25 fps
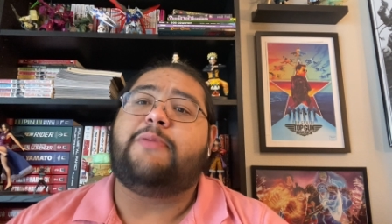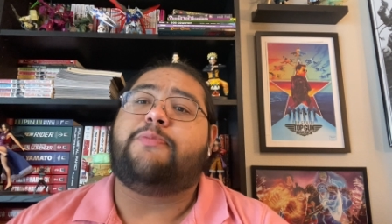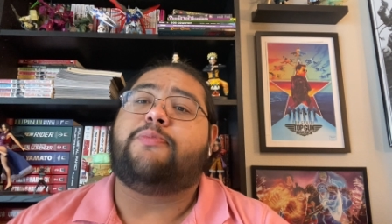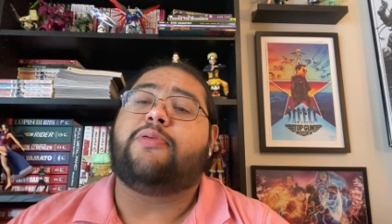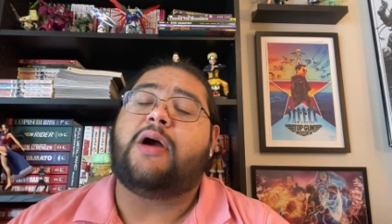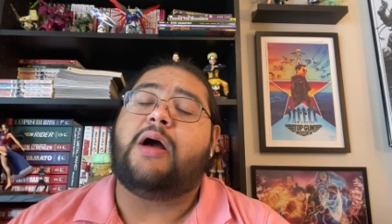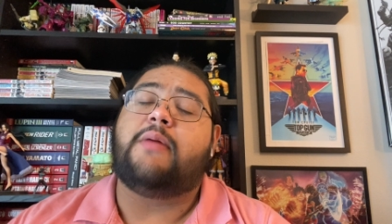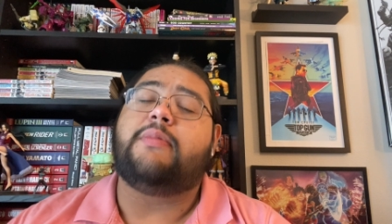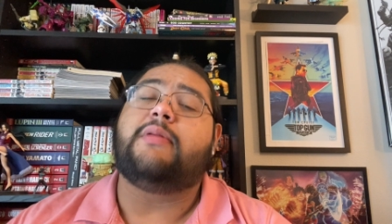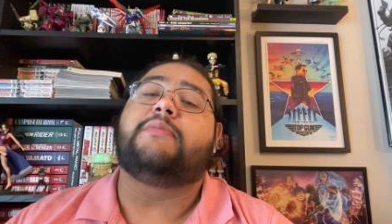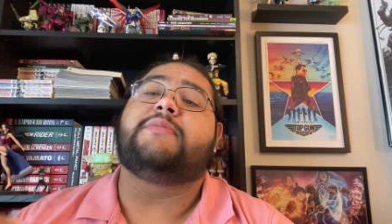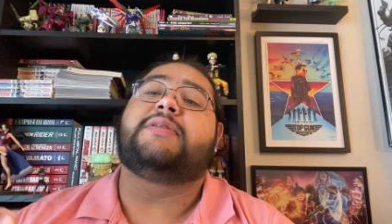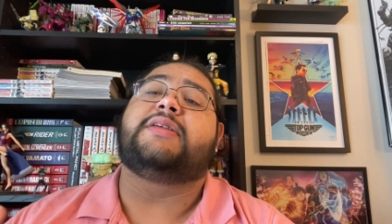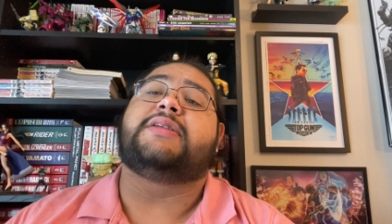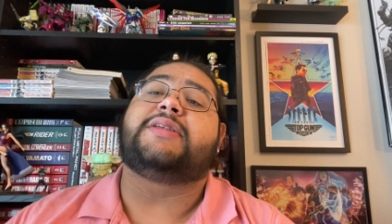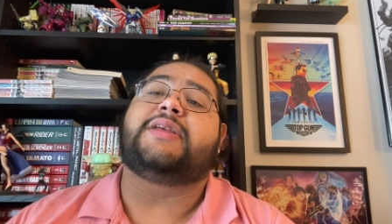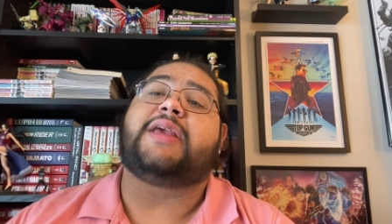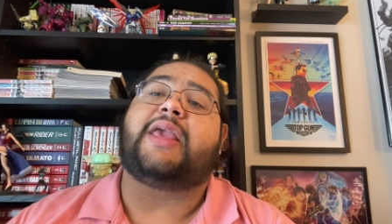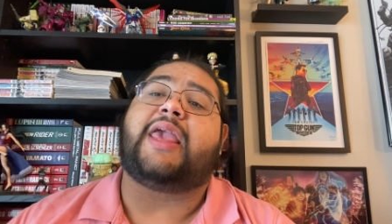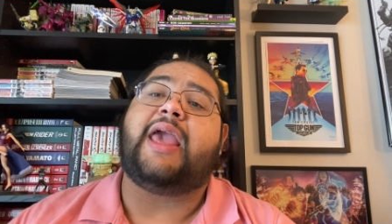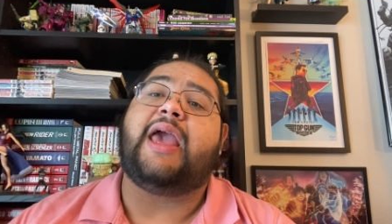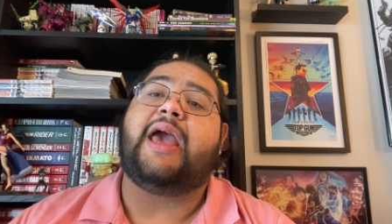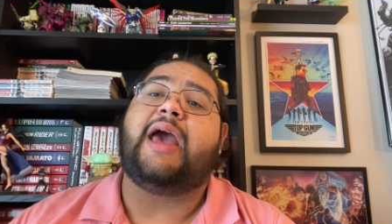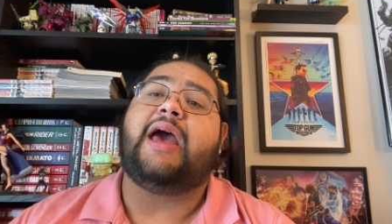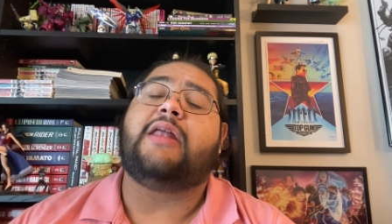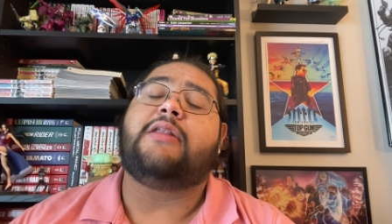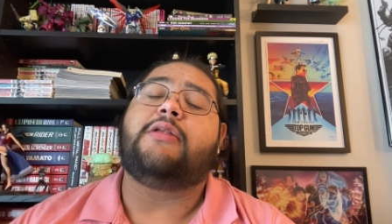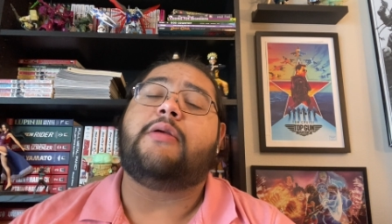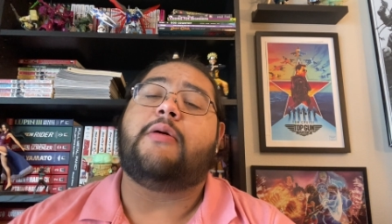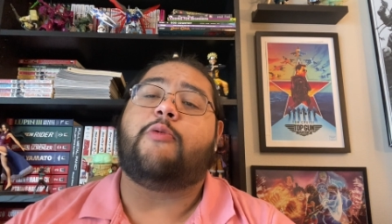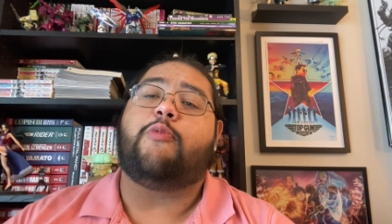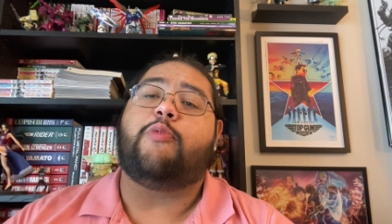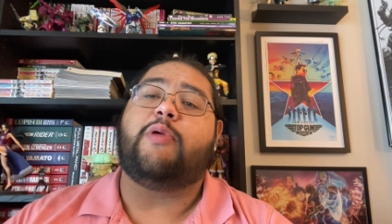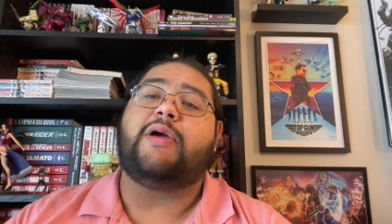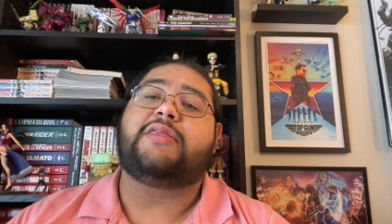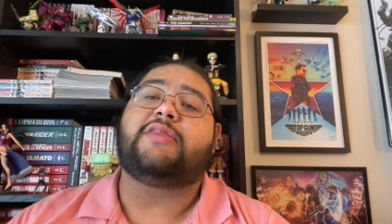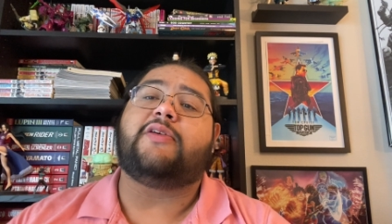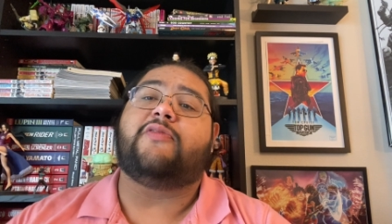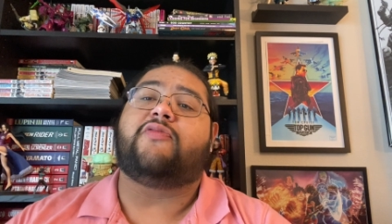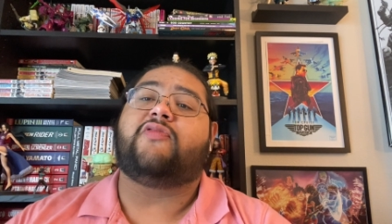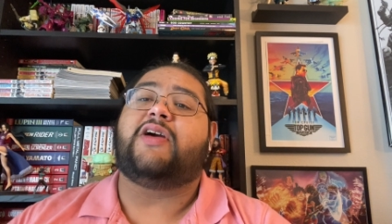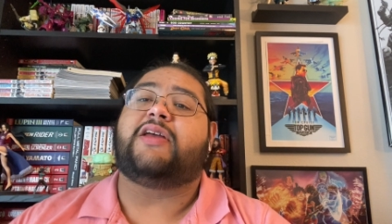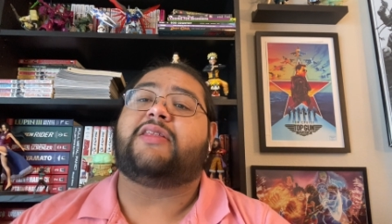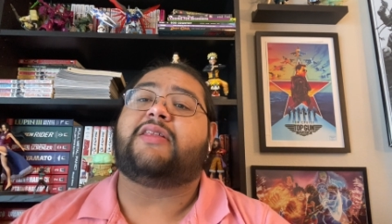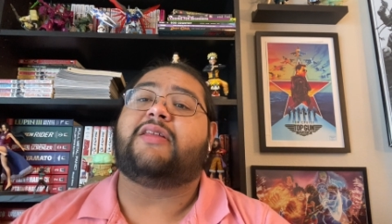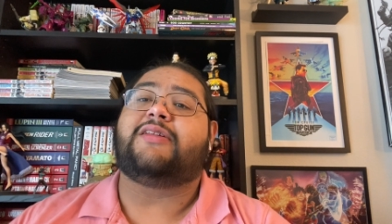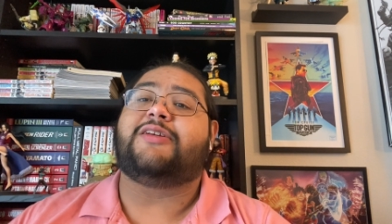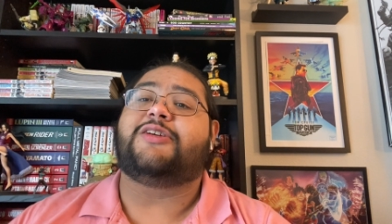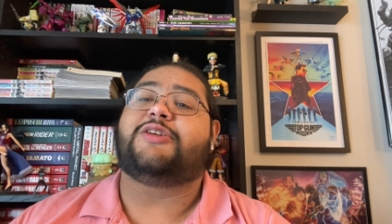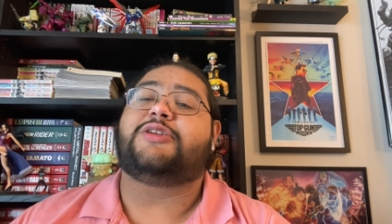problems as he can with the
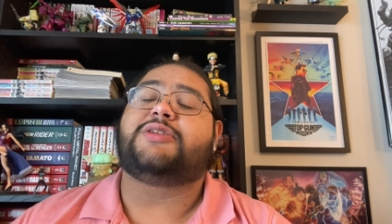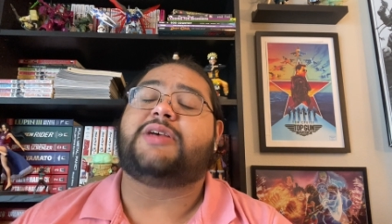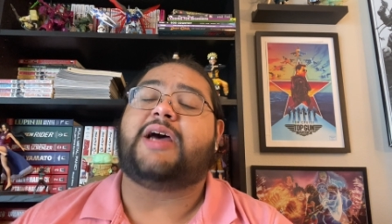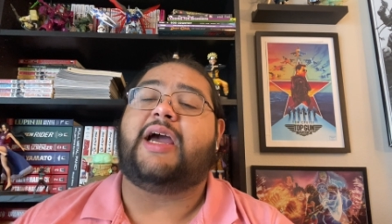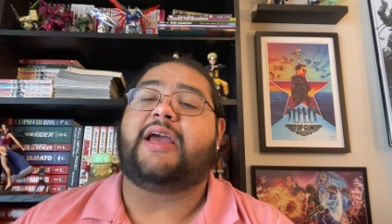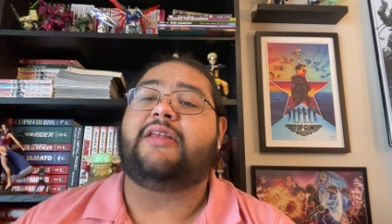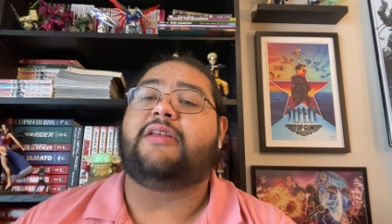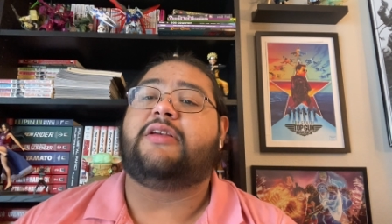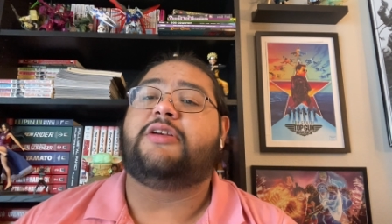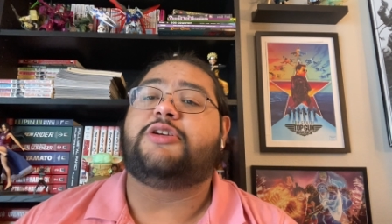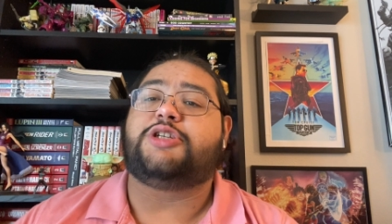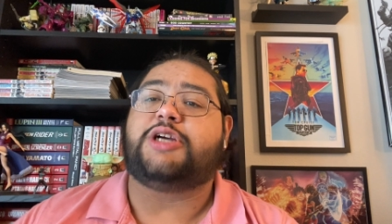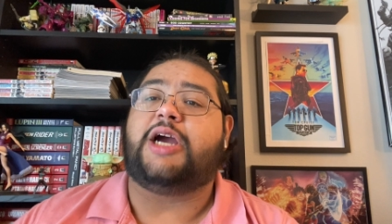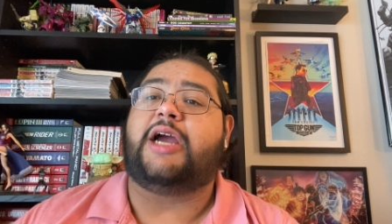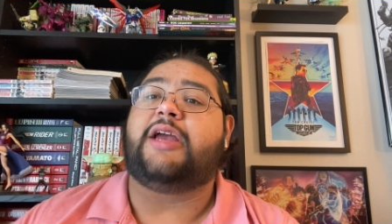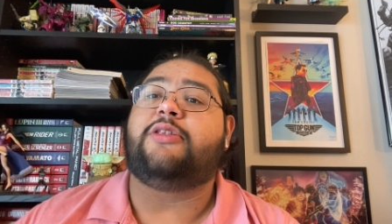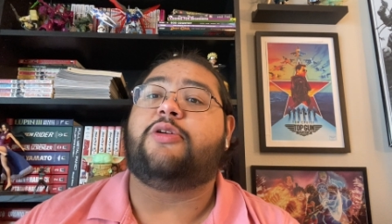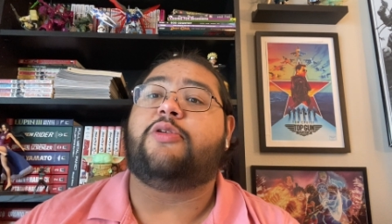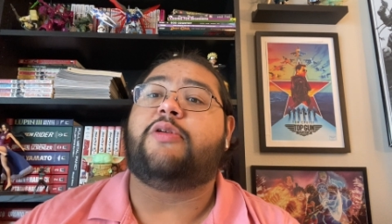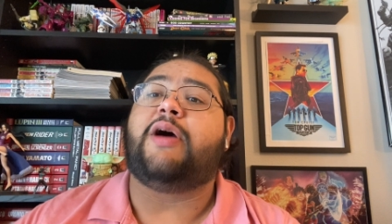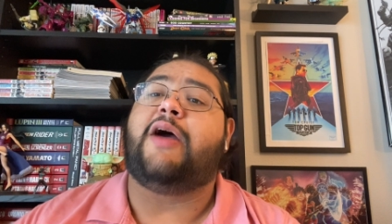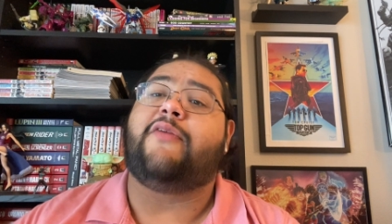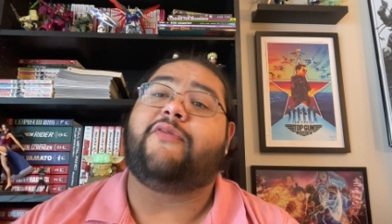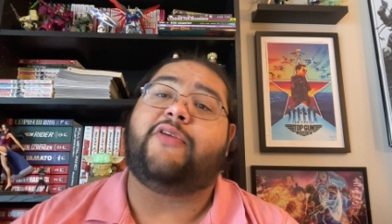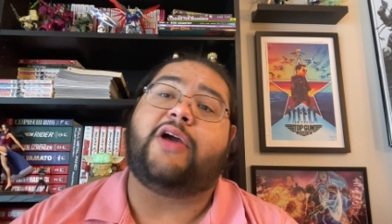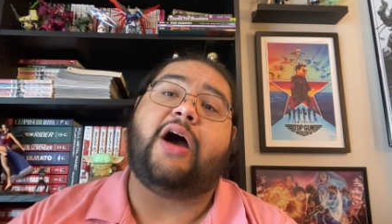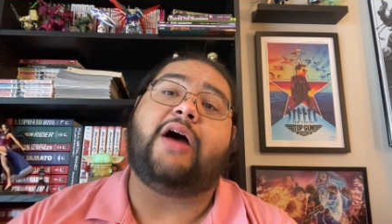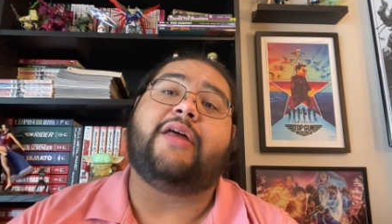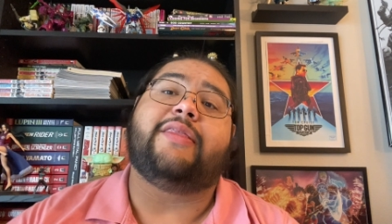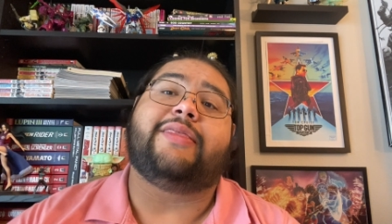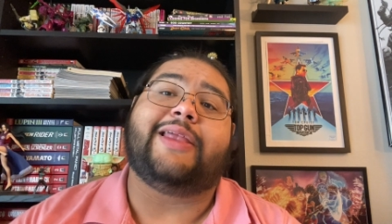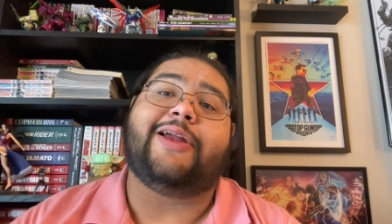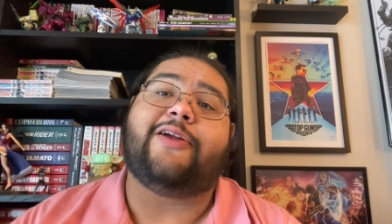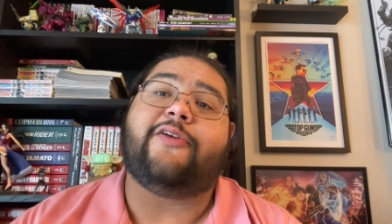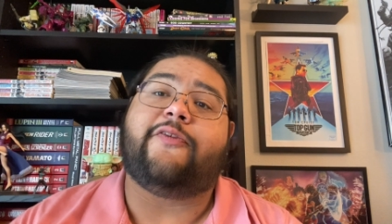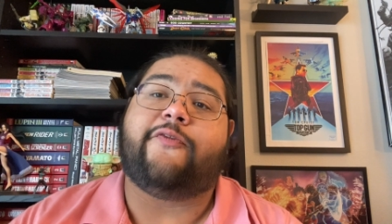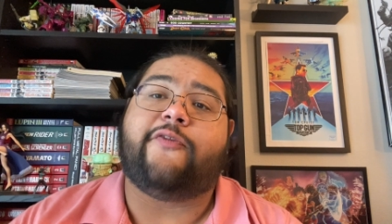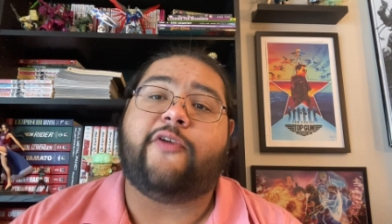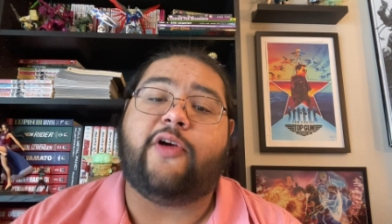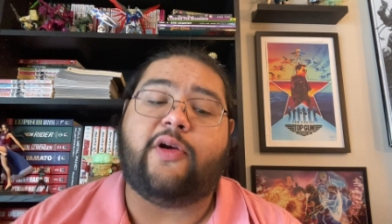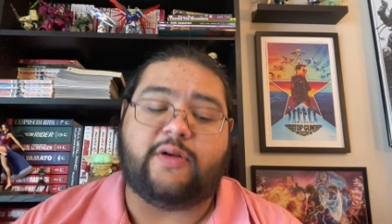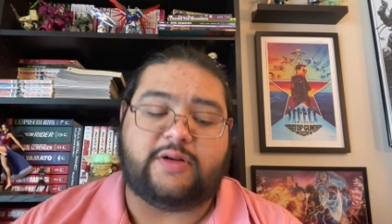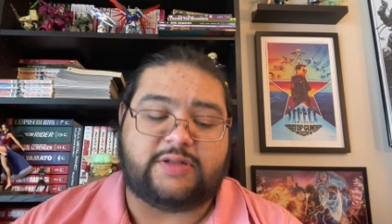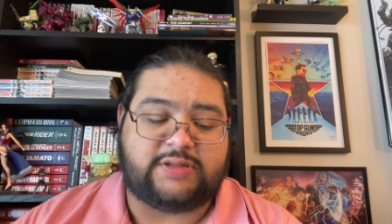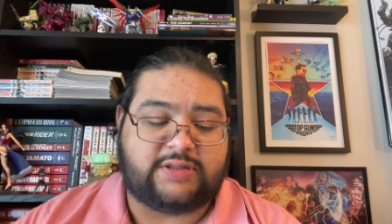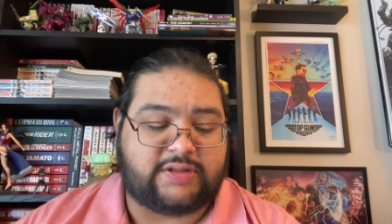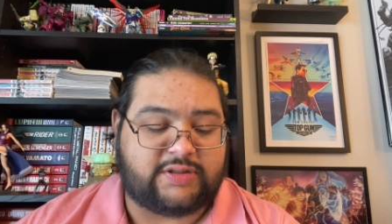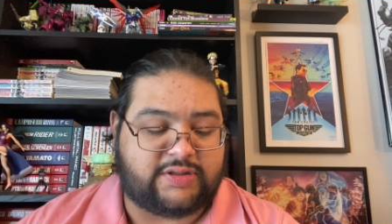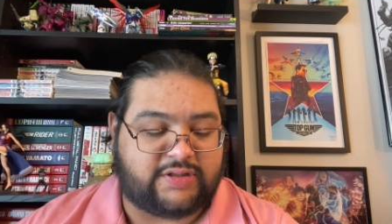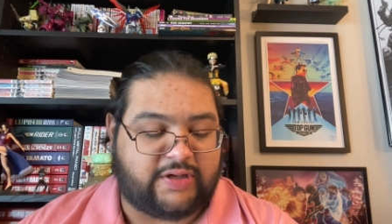fact that the Shaido have gotten there
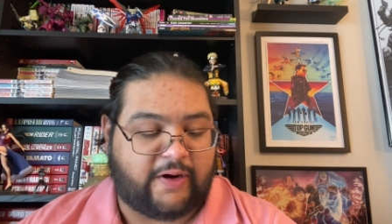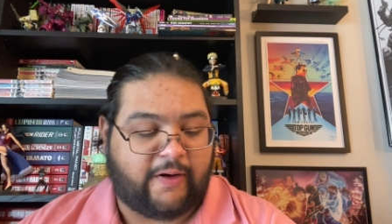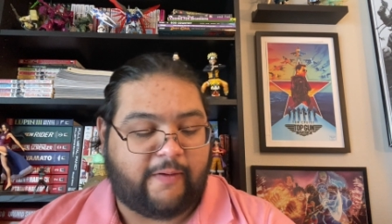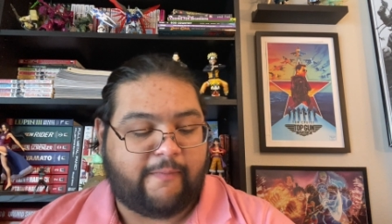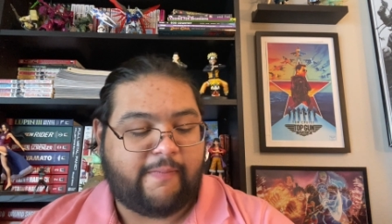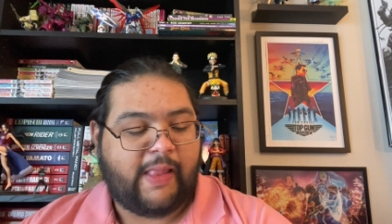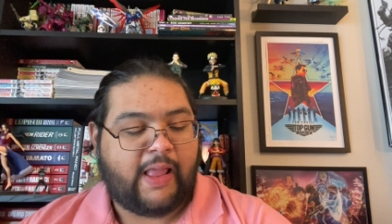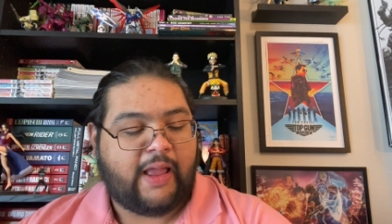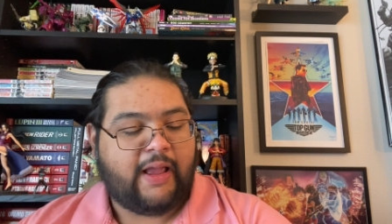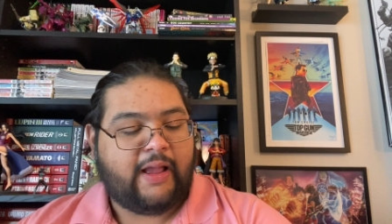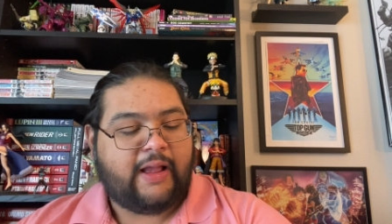first. So,